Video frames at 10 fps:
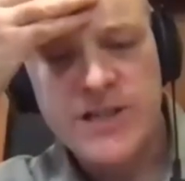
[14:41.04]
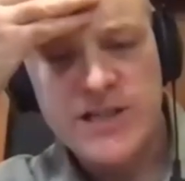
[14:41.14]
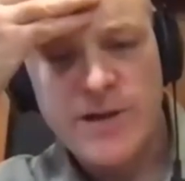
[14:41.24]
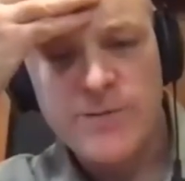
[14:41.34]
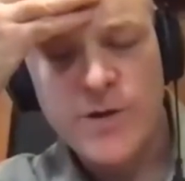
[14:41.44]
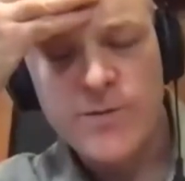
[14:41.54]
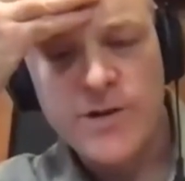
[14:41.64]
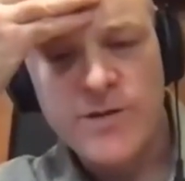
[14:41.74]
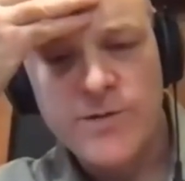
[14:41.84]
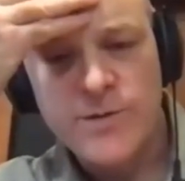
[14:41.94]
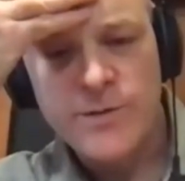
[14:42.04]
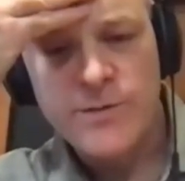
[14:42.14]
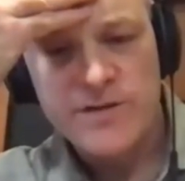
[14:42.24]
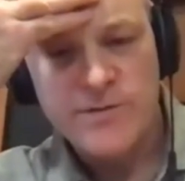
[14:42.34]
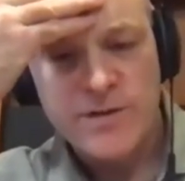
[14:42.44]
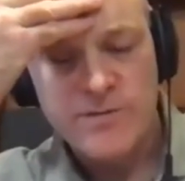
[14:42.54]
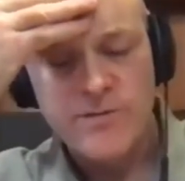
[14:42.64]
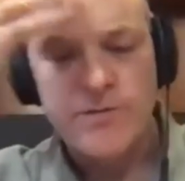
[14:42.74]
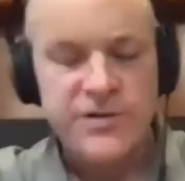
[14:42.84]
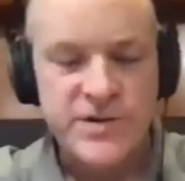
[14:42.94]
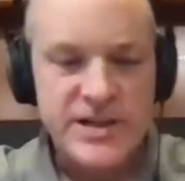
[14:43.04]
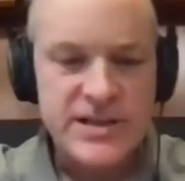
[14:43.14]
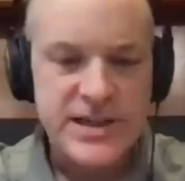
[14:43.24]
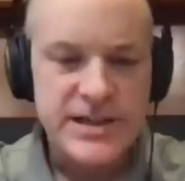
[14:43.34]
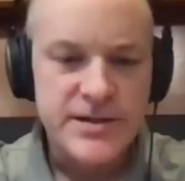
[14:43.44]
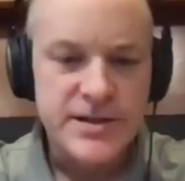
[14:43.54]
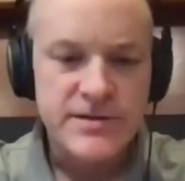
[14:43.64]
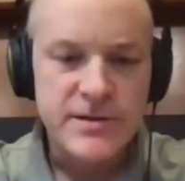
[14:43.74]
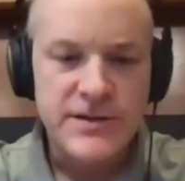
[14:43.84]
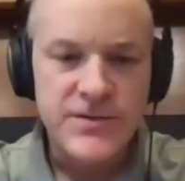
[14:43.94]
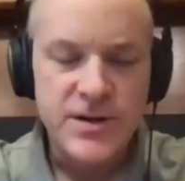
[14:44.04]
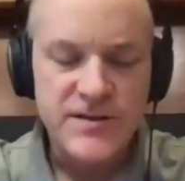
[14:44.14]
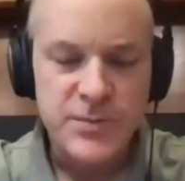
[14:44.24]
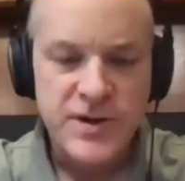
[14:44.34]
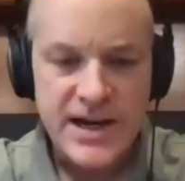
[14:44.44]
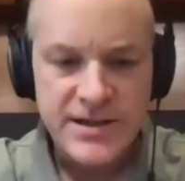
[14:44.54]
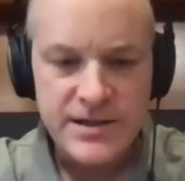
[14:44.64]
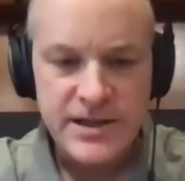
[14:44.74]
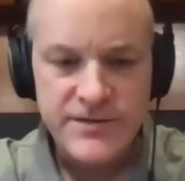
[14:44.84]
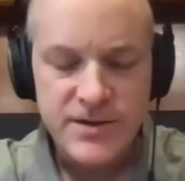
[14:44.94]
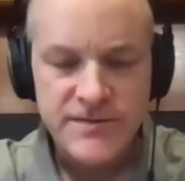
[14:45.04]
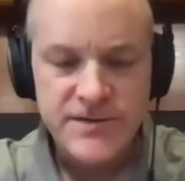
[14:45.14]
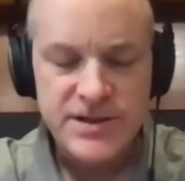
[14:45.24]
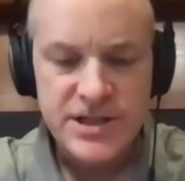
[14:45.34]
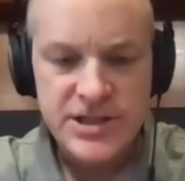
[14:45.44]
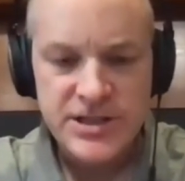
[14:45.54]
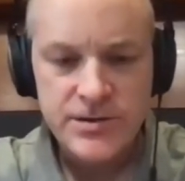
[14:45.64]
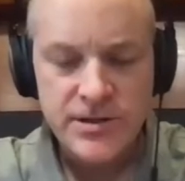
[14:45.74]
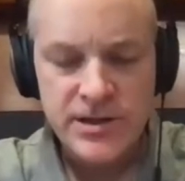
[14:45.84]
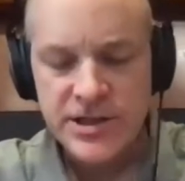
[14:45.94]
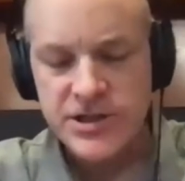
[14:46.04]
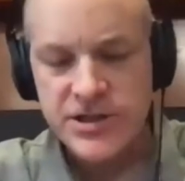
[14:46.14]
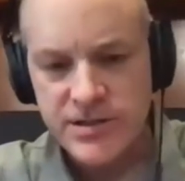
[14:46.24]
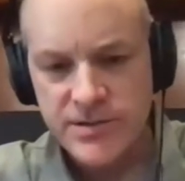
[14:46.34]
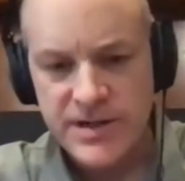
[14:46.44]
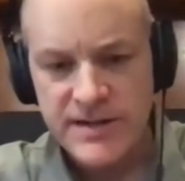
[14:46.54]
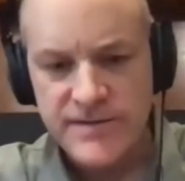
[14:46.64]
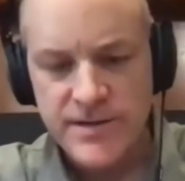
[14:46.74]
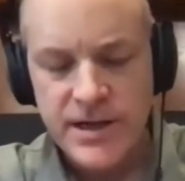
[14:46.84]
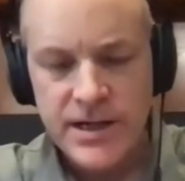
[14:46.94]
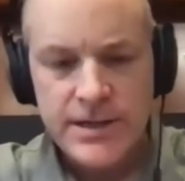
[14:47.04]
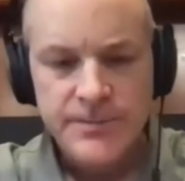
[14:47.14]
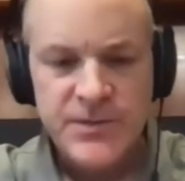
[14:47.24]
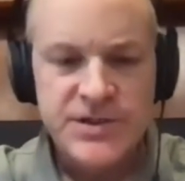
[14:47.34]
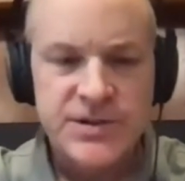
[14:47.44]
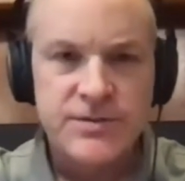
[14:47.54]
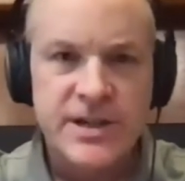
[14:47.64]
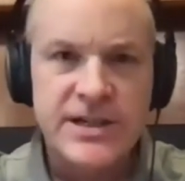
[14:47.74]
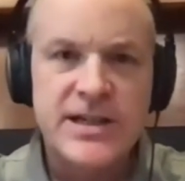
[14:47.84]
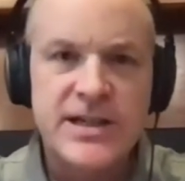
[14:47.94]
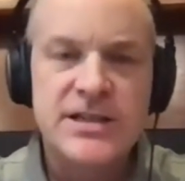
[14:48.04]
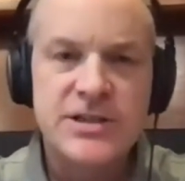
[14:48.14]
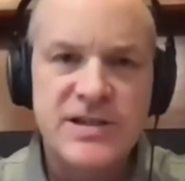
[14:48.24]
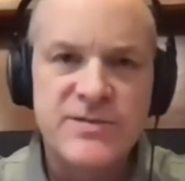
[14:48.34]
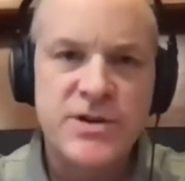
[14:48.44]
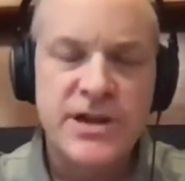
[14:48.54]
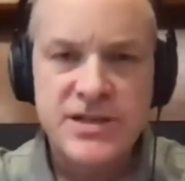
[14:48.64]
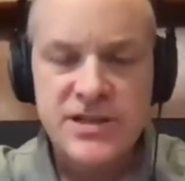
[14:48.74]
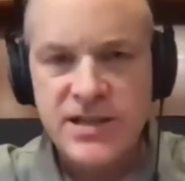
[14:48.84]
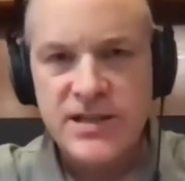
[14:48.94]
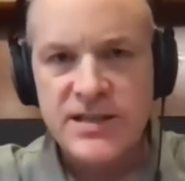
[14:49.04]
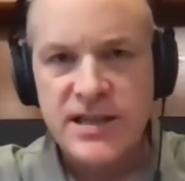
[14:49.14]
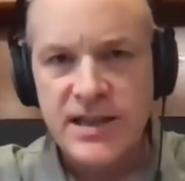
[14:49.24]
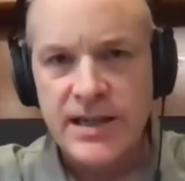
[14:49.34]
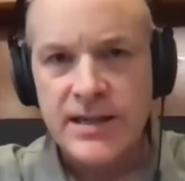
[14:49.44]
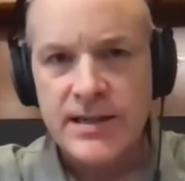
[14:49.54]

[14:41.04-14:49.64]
standpoint, what are we trying to say here is, if you're a physician, clinician, or whatever, is to recognize that you have more agency than you think.